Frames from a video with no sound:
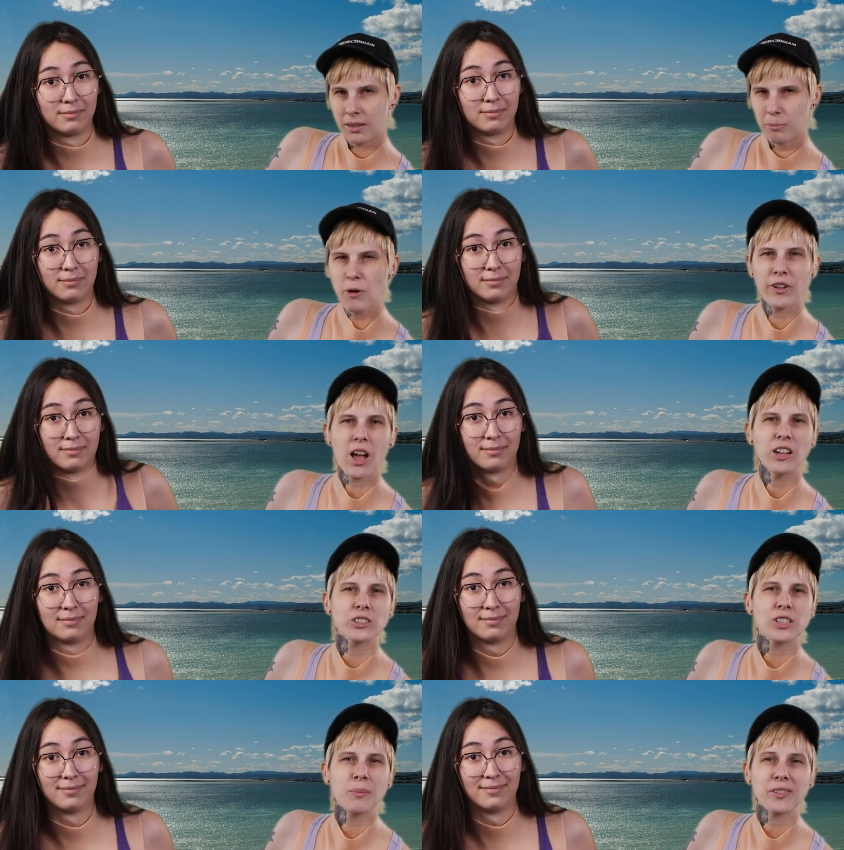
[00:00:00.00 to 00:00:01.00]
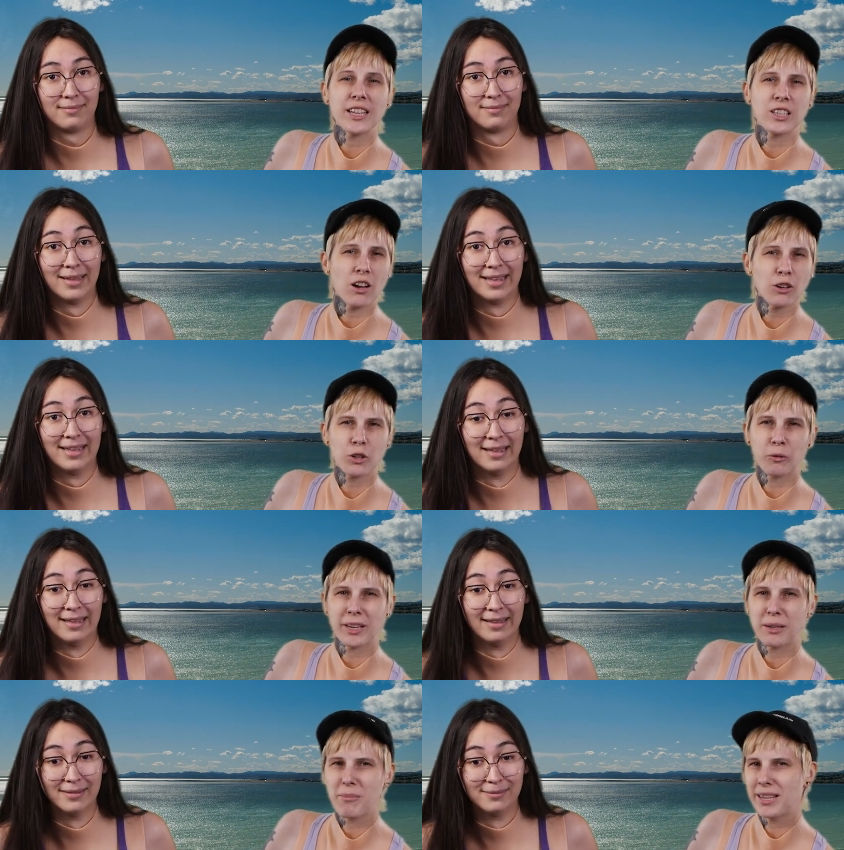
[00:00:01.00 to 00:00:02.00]
Speaker 1: Moving on to something that young
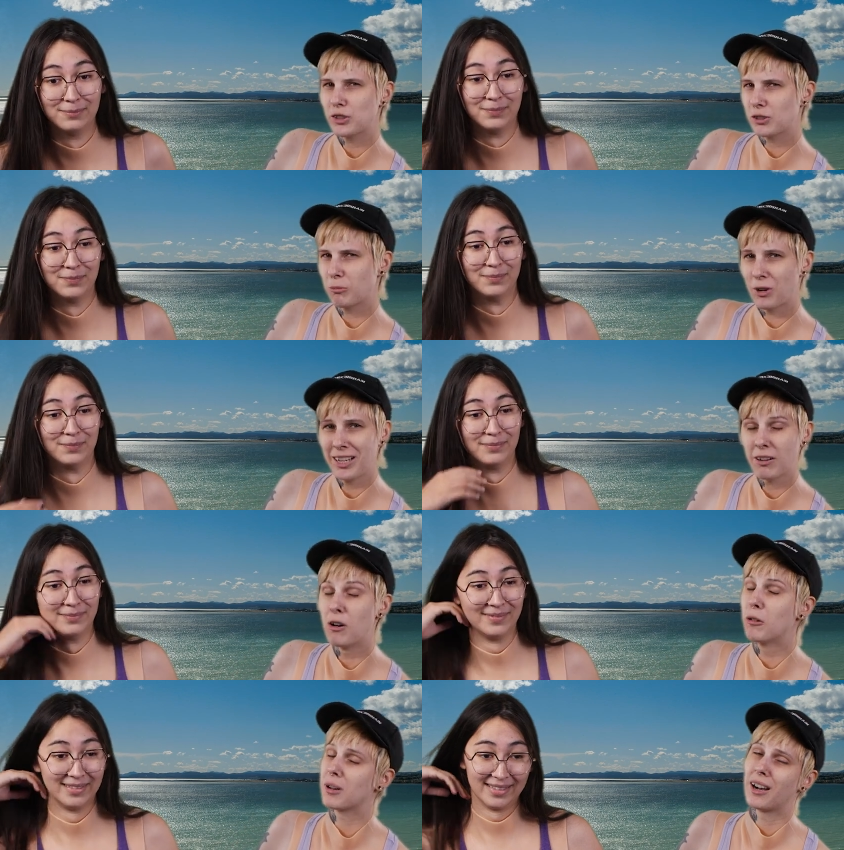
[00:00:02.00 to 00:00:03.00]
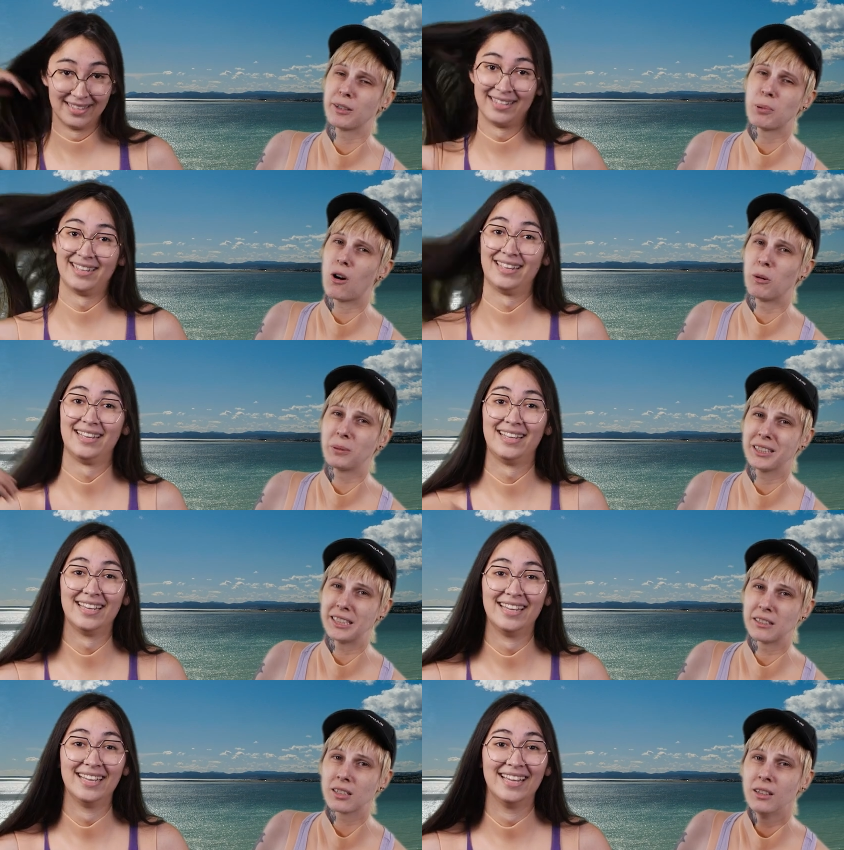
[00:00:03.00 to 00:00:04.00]
Korean men, what? Oh God, Paul,
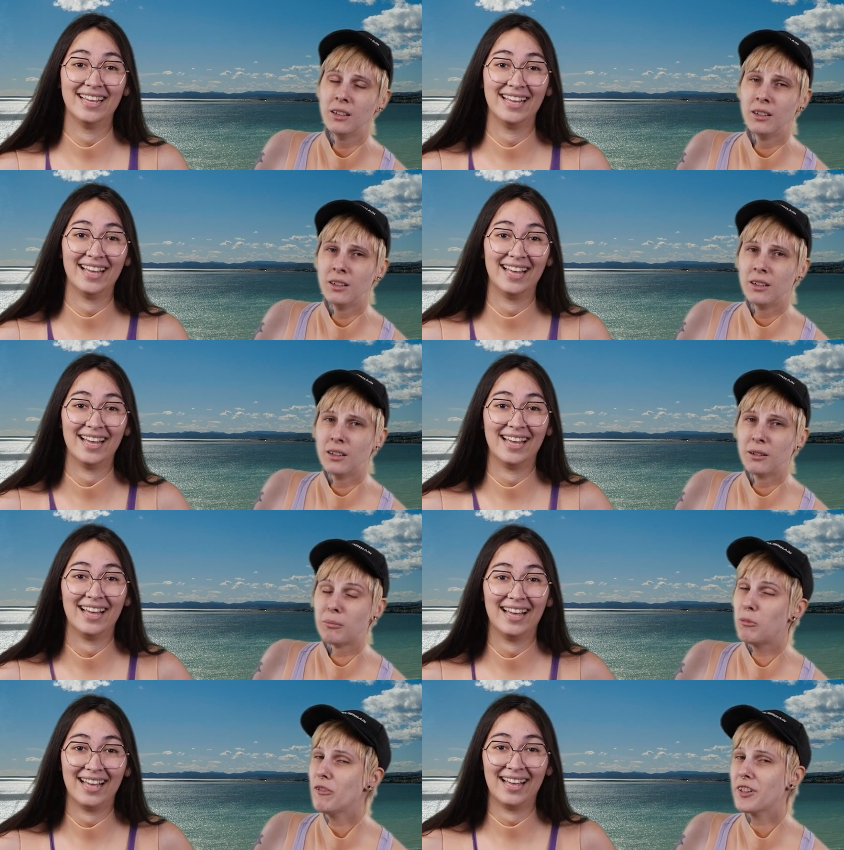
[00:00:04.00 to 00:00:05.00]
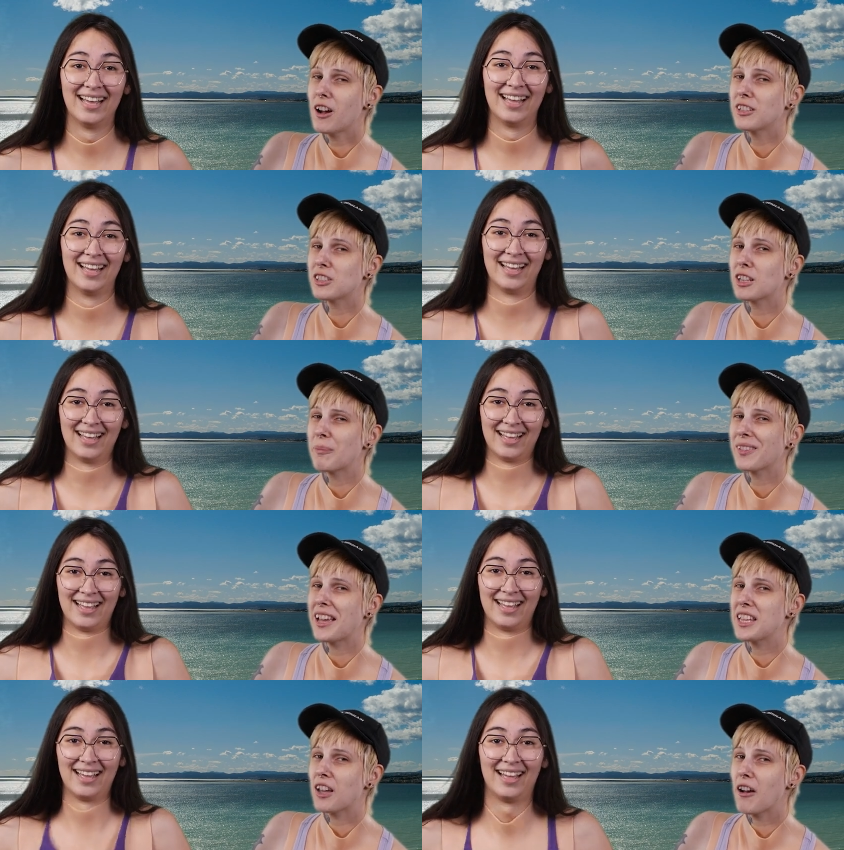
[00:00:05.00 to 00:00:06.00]
please. Moving on to something
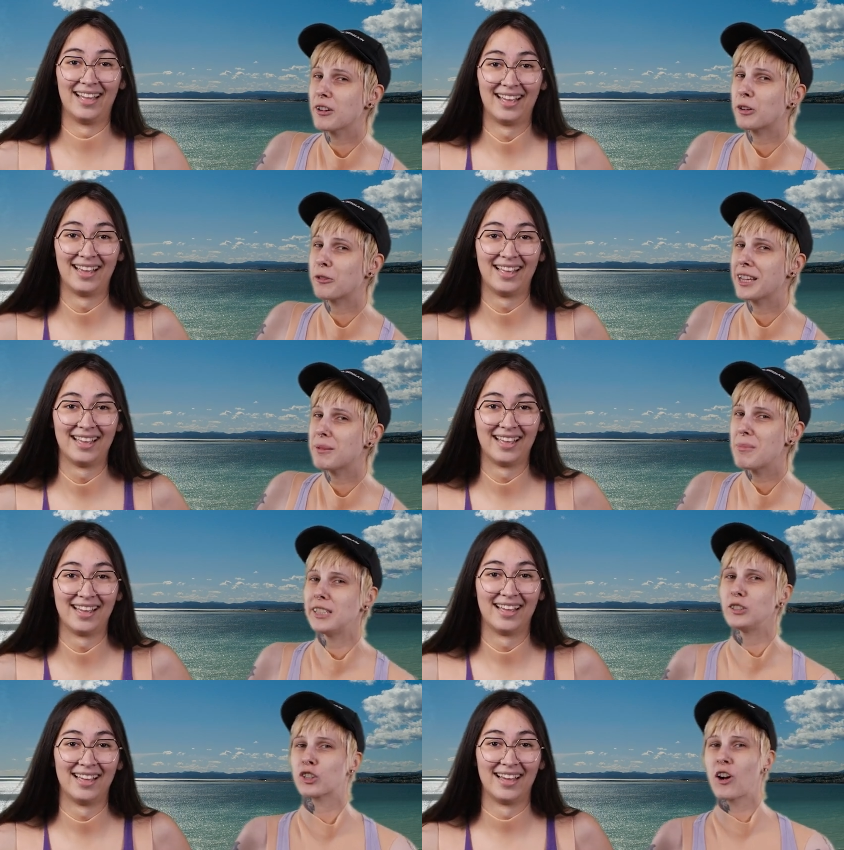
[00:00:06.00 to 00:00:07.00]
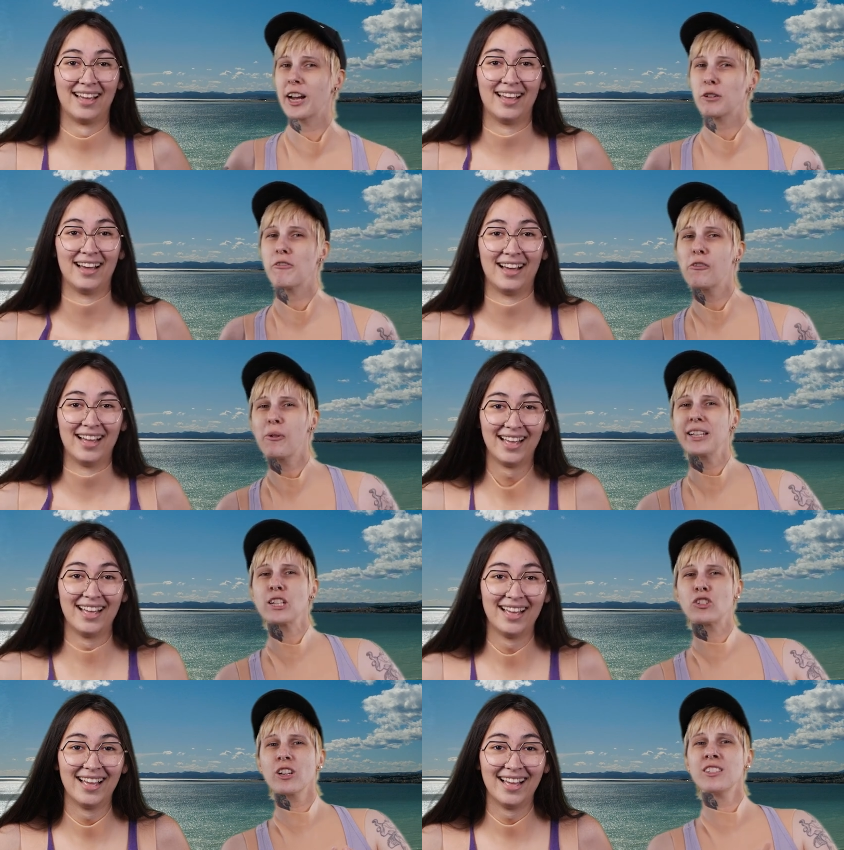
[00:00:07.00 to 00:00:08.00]
that young Korean men try to
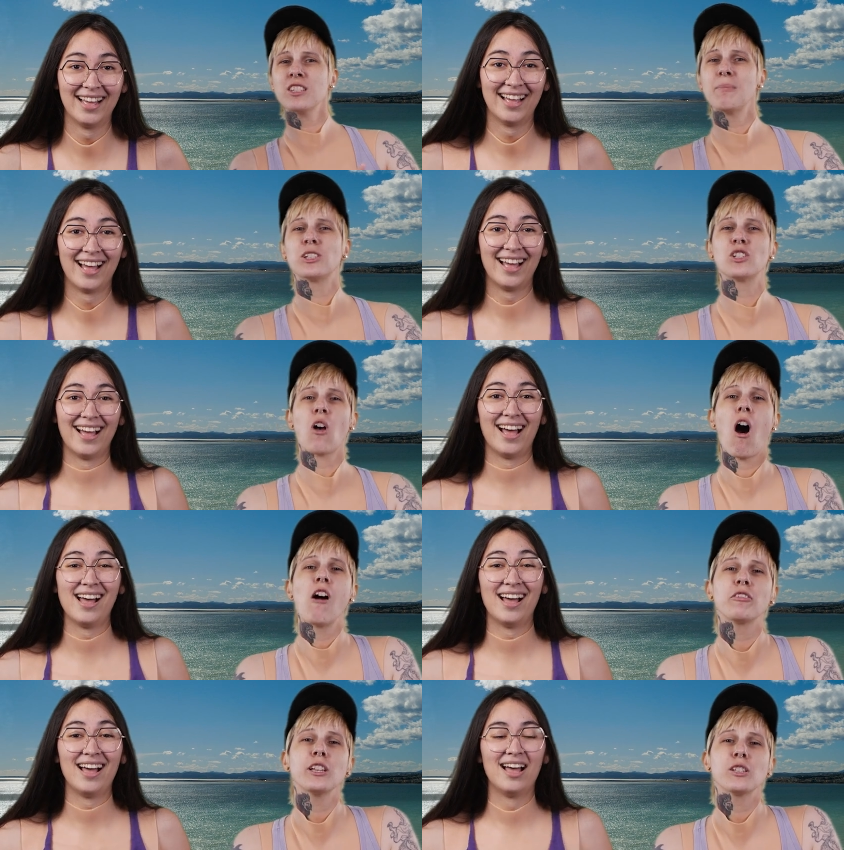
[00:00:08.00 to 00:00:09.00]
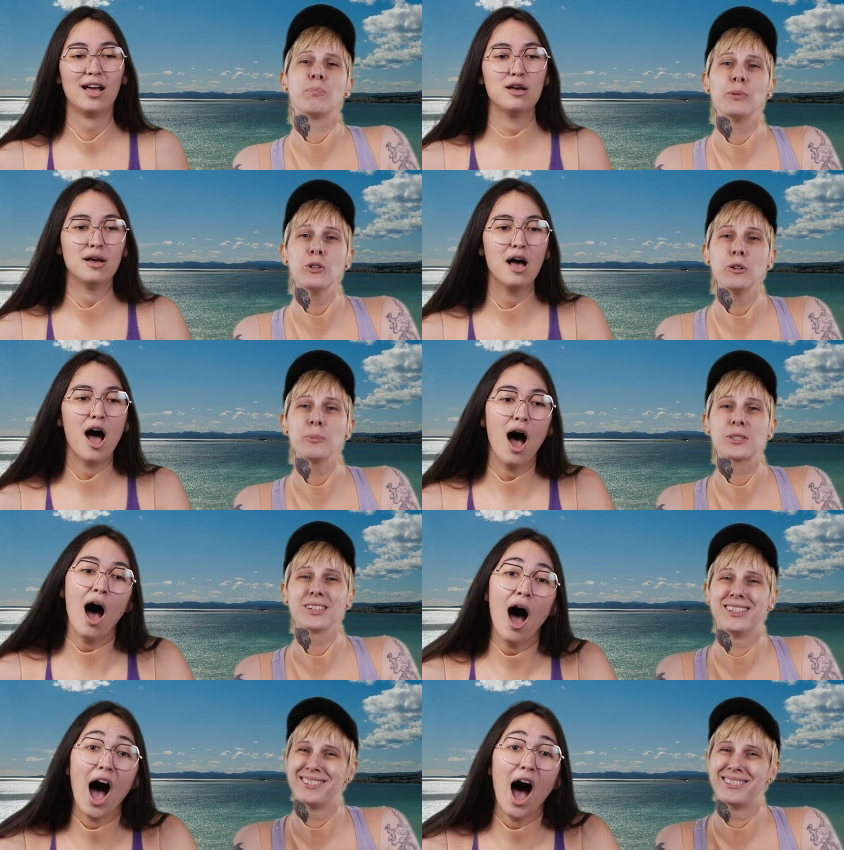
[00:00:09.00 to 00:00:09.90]
avoid just as much as Ovilee's boobs.